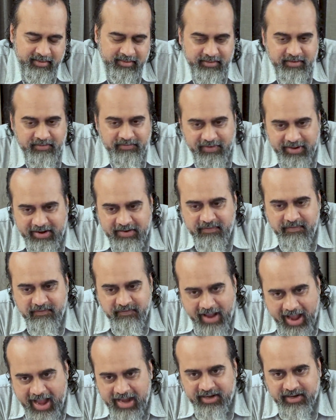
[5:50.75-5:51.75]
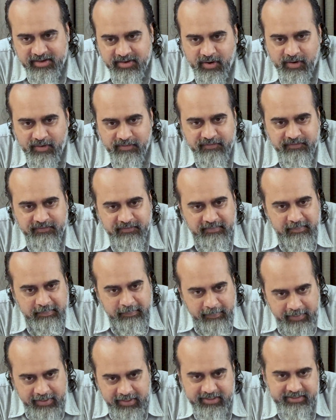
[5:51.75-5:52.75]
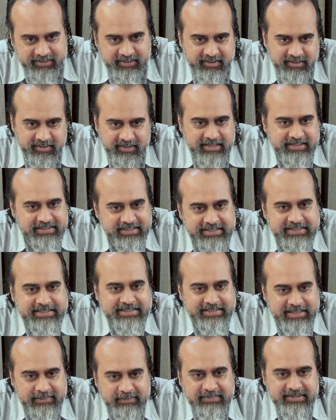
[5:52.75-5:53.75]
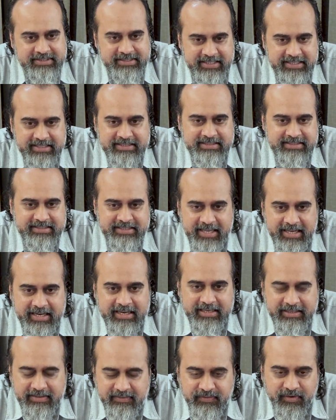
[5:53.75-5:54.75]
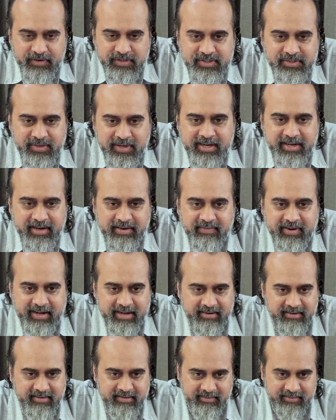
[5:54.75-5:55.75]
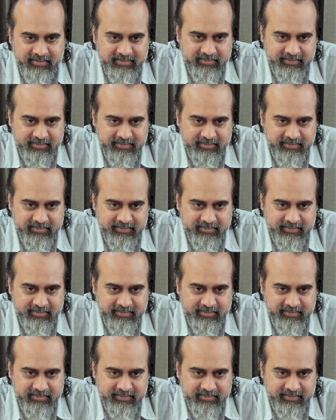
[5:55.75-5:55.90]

The very fact of birth is in some sense an unfortunate event.